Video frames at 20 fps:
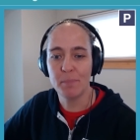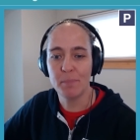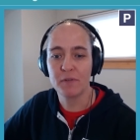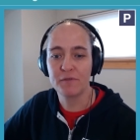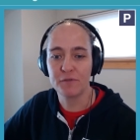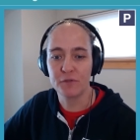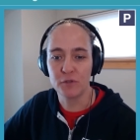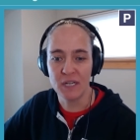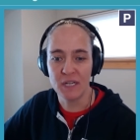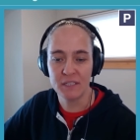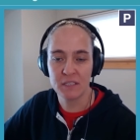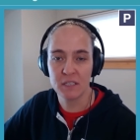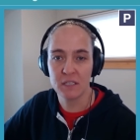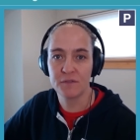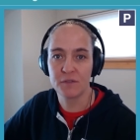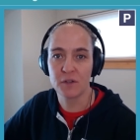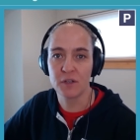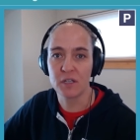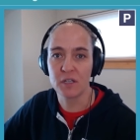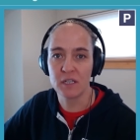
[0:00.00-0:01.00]
front
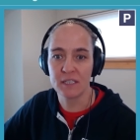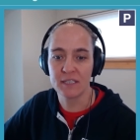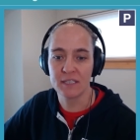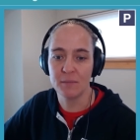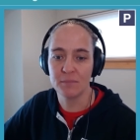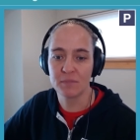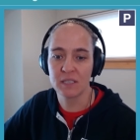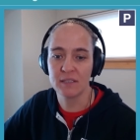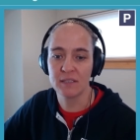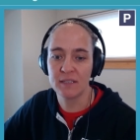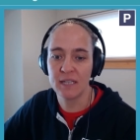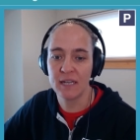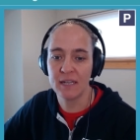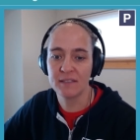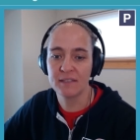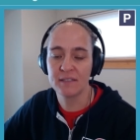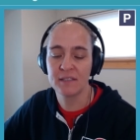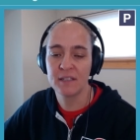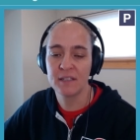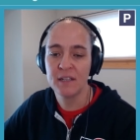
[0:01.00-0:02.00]
for their assumption
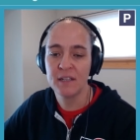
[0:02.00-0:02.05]
tests,